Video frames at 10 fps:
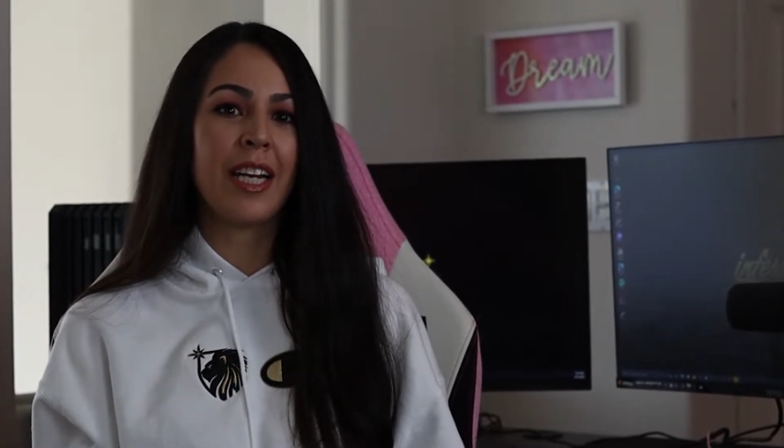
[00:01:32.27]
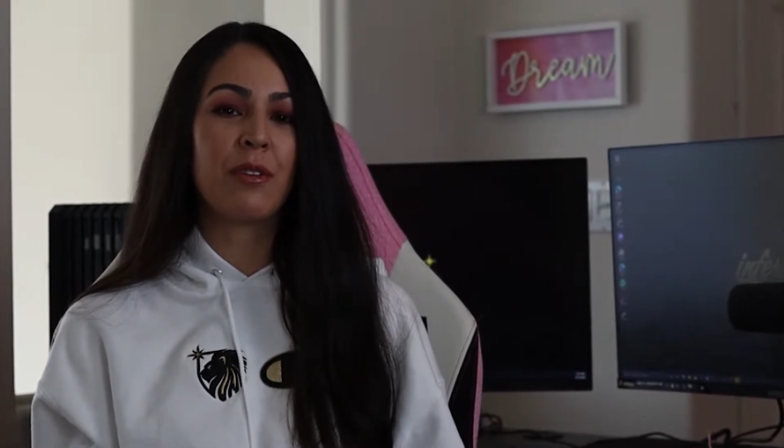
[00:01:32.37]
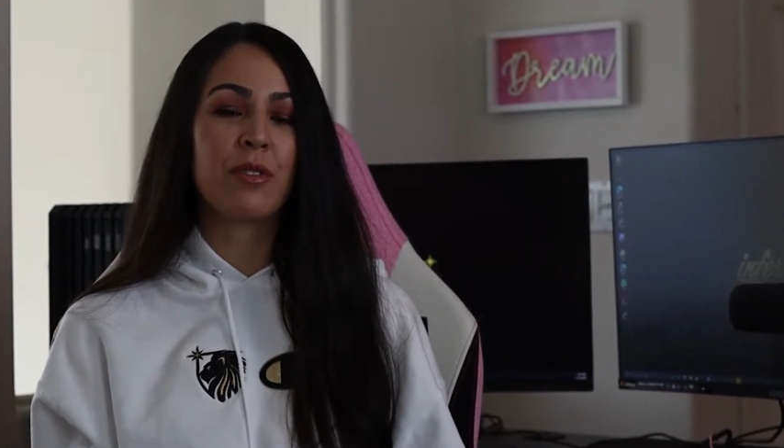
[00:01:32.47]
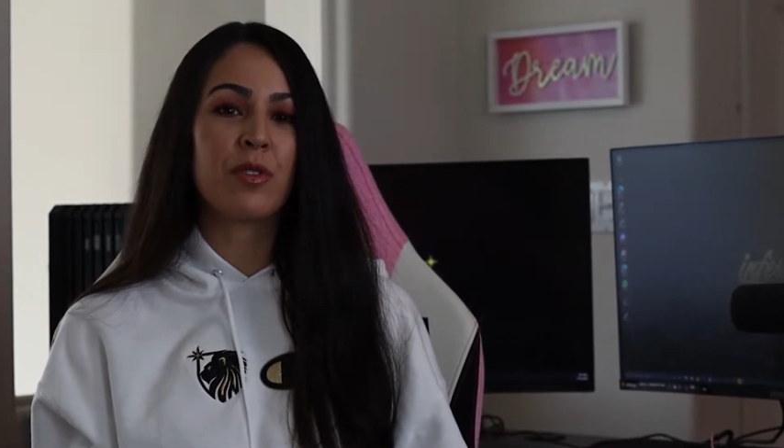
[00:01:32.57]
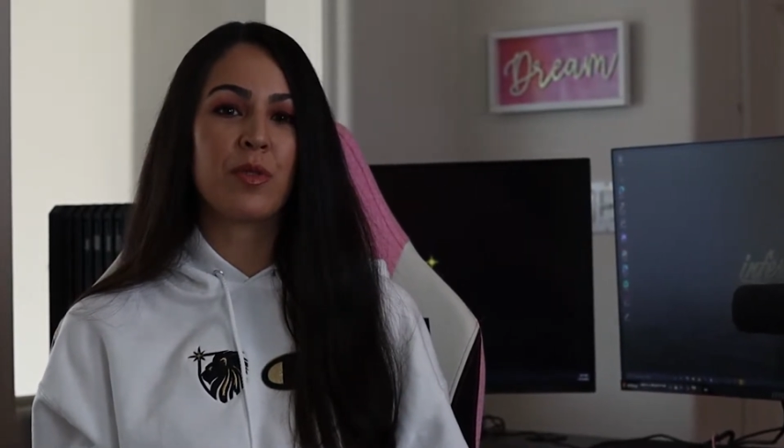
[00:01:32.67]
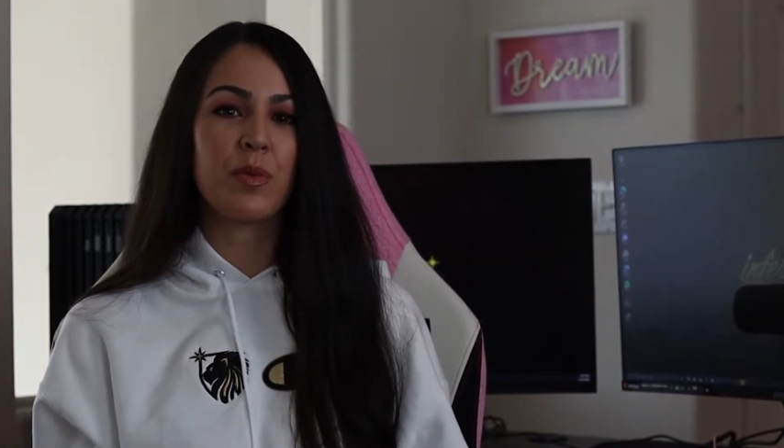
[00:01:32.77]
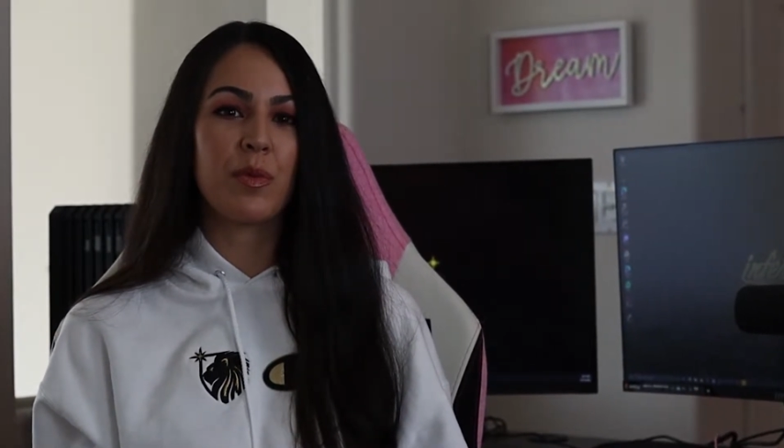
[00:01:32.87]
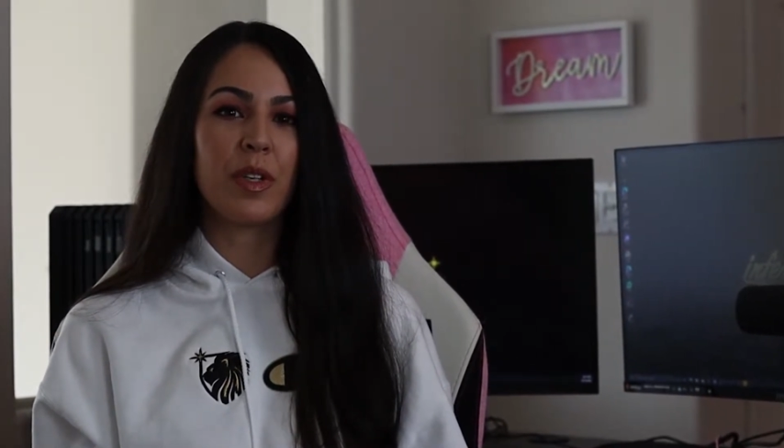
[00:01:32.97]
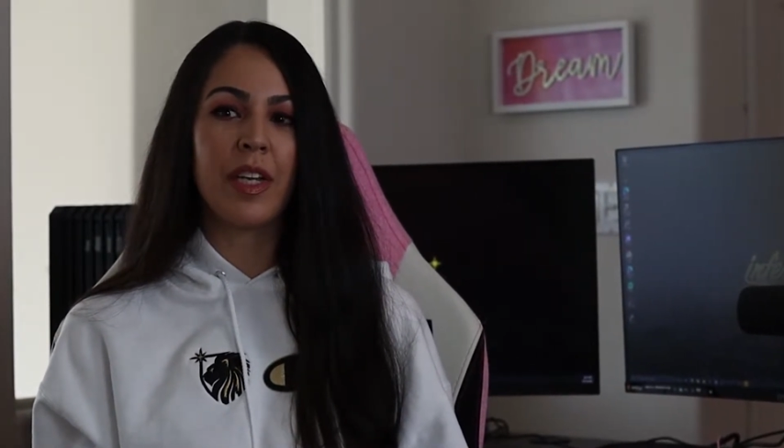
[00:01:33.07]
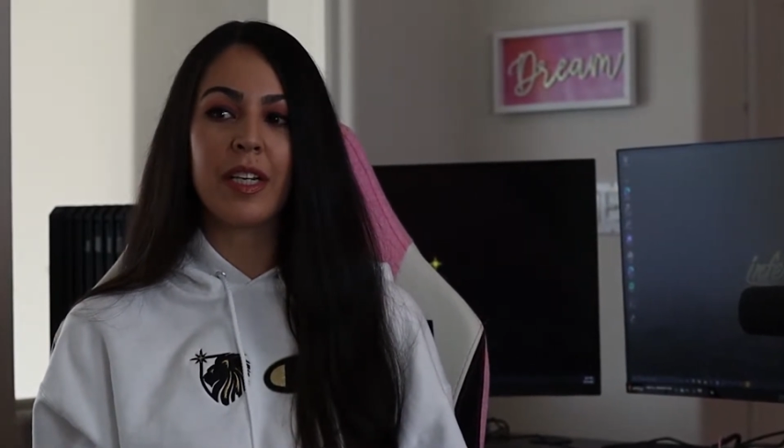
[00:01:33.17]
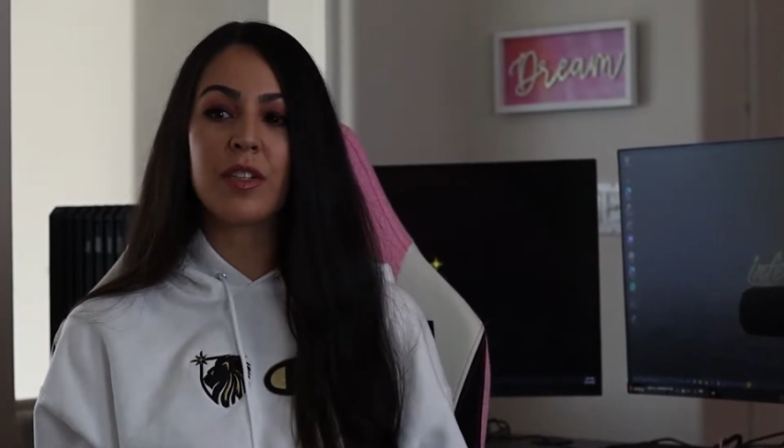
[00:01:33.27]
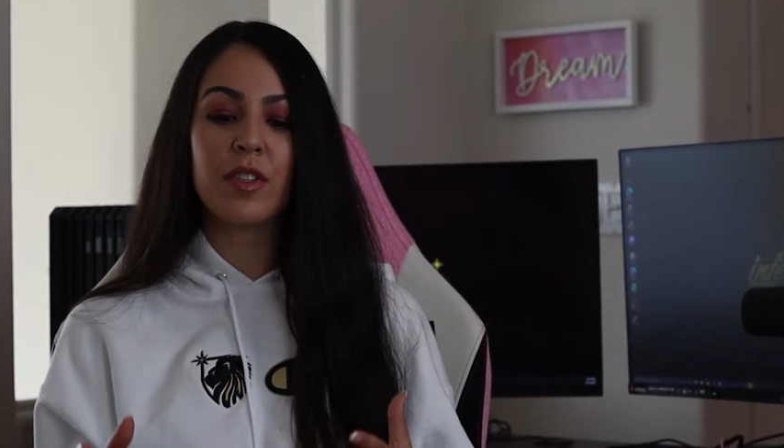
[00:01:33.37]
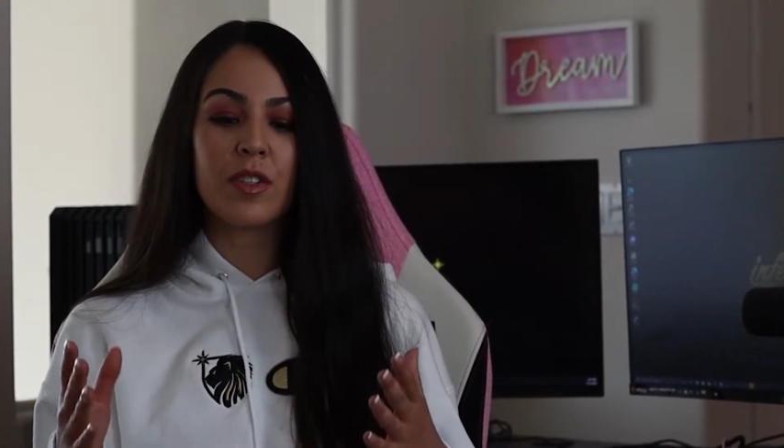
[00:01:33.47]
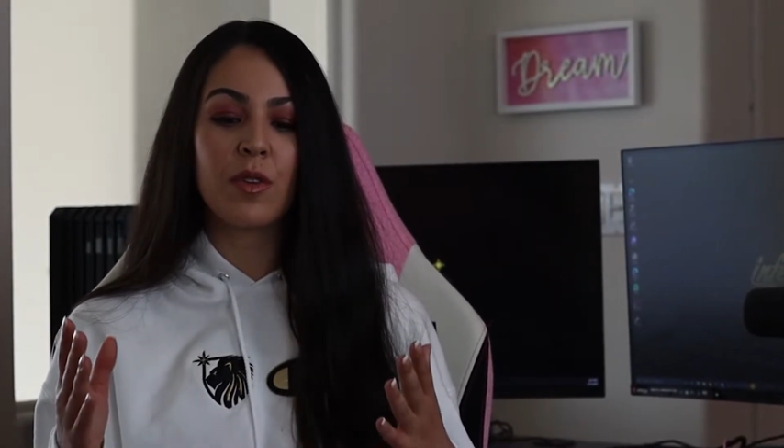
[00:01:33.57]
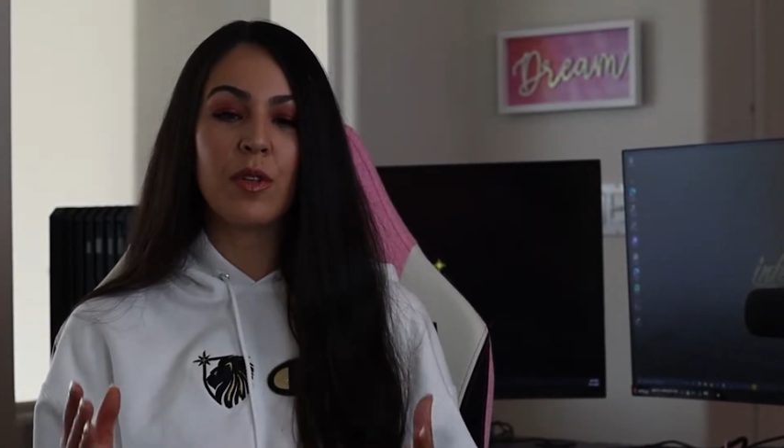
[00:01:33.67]
and I was like
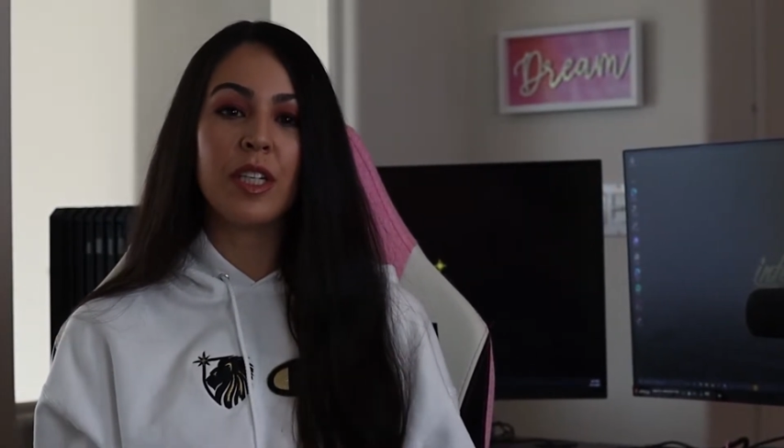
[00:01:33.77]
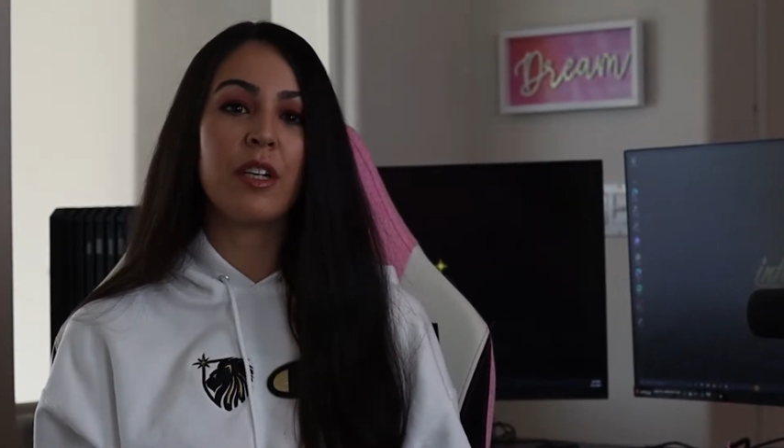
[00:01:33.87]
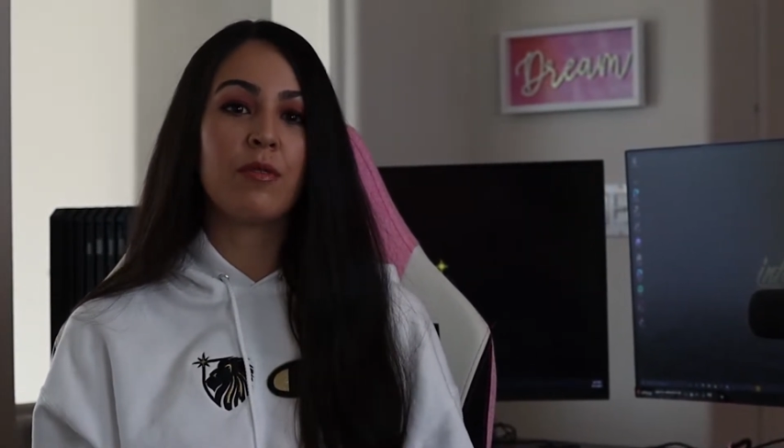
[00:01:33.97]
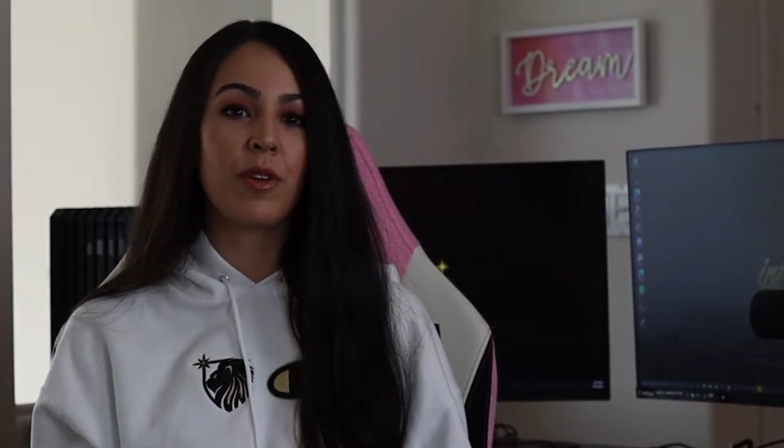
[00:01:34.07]
solely a